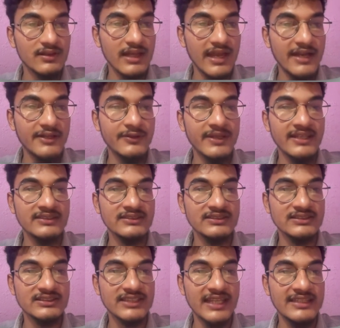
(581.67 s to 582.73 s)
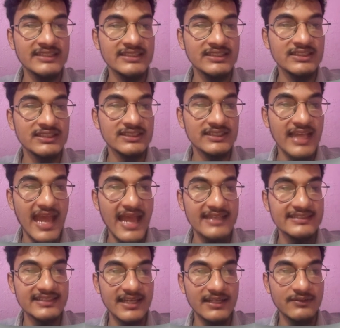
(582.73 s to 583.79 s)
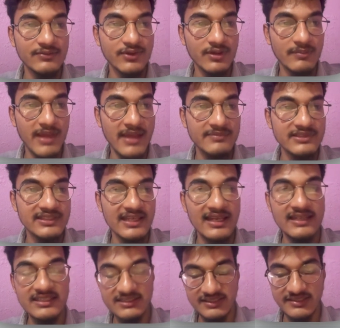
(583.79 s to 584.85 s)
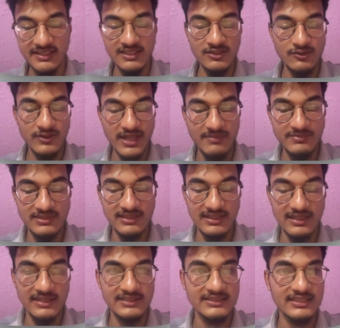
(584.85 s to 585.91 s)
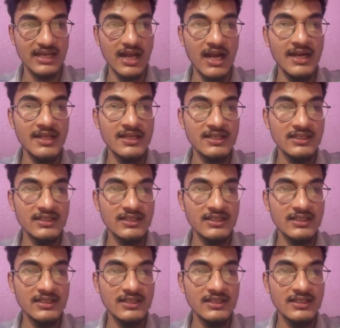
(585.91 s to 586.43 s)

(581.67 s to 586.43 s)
And you can change this hashtag from MCL list grid to MCL list card.